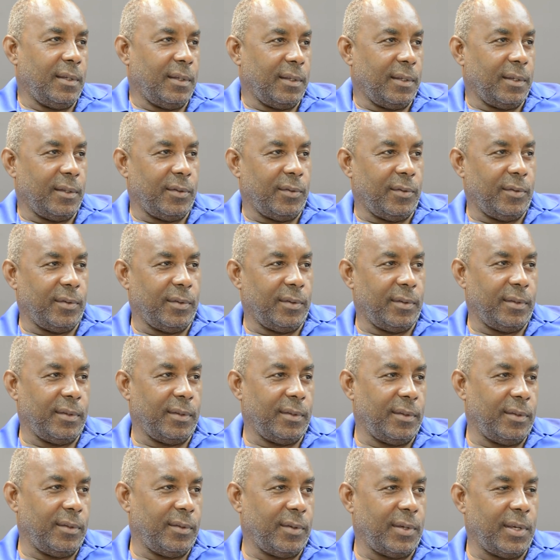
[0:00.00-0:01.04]
you know
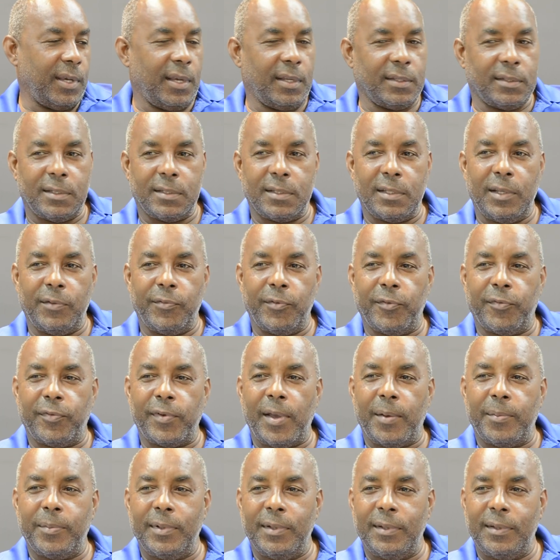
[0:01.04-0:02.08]
you can't just leave your
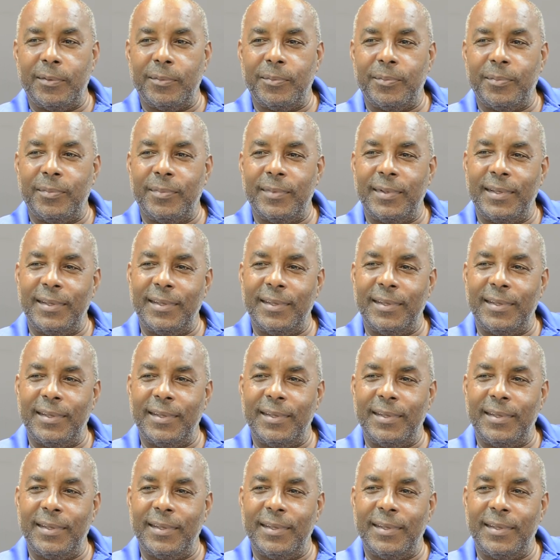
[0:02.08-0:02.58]
family in